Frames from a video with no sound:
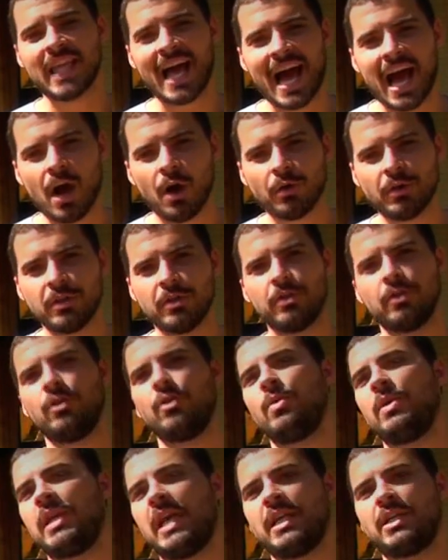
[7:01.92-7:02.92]
allowed the
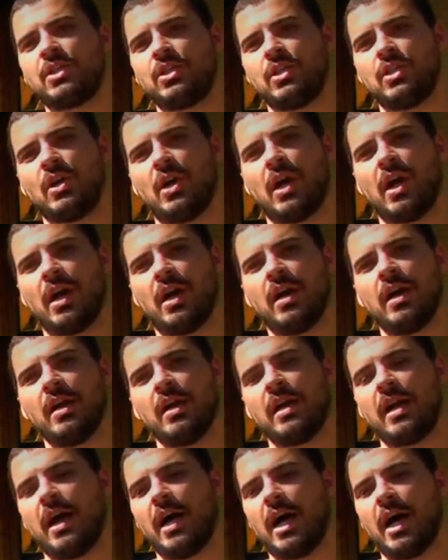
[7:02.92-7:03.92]
UNHCR
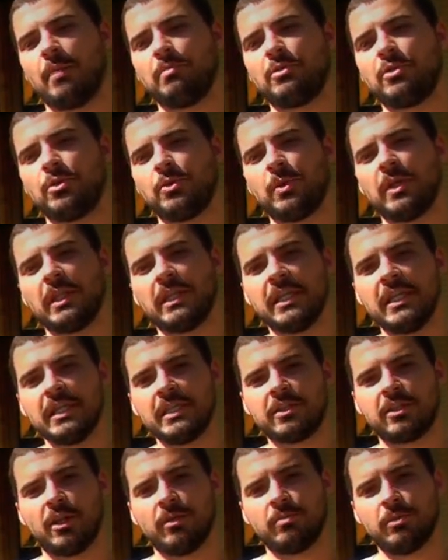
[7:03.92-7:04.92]
um, to at
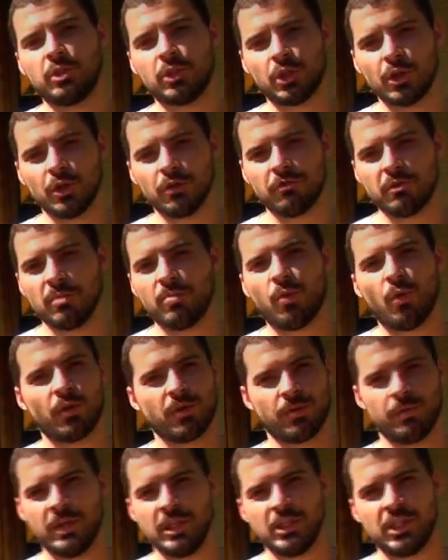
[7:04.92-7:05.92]
least observe the
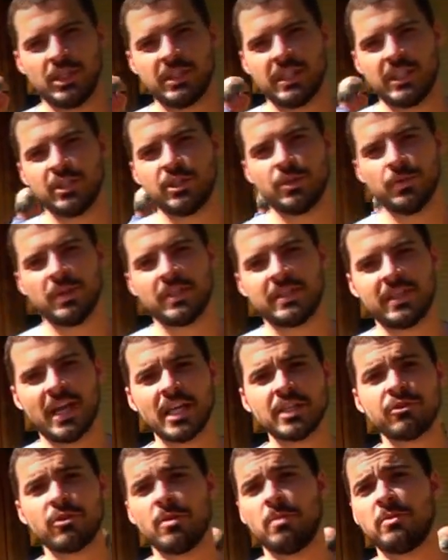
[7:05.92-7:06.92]
border regions and to
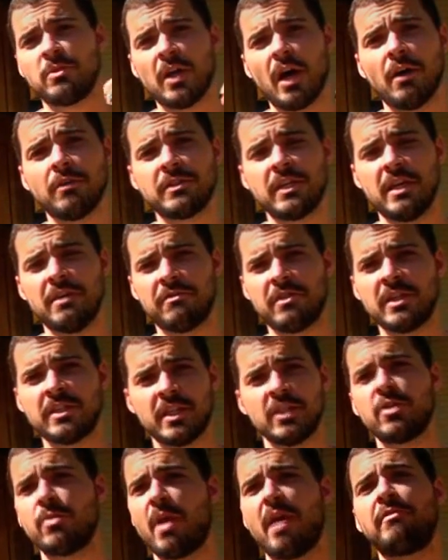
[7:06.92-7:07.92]
assess for themselves if this
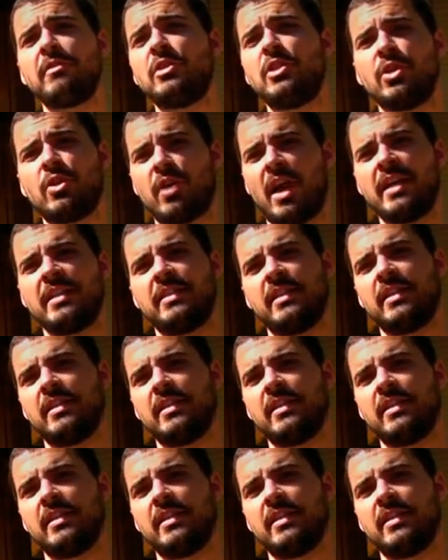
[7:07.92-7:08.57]
is a refugee crisis.